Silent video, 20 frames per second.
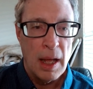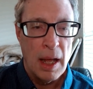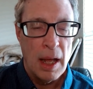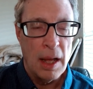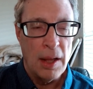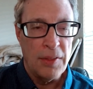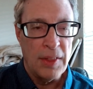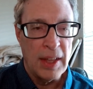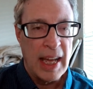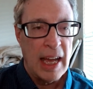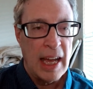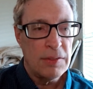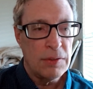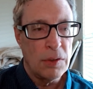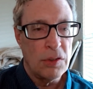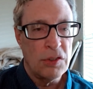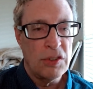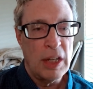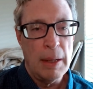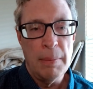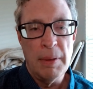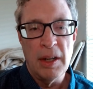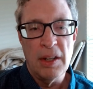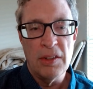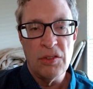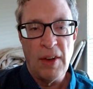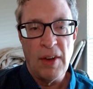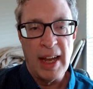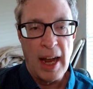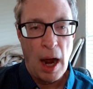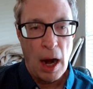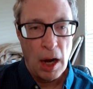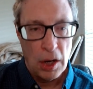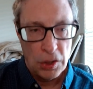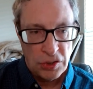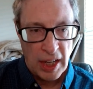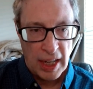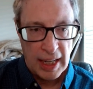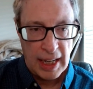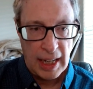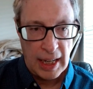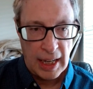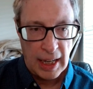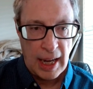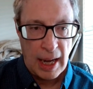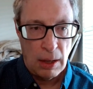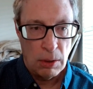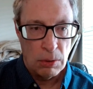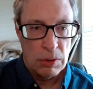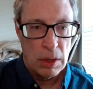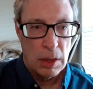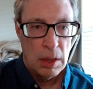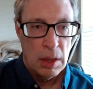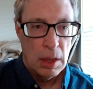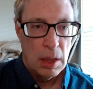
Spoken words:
The cash flow statement is like our checking account.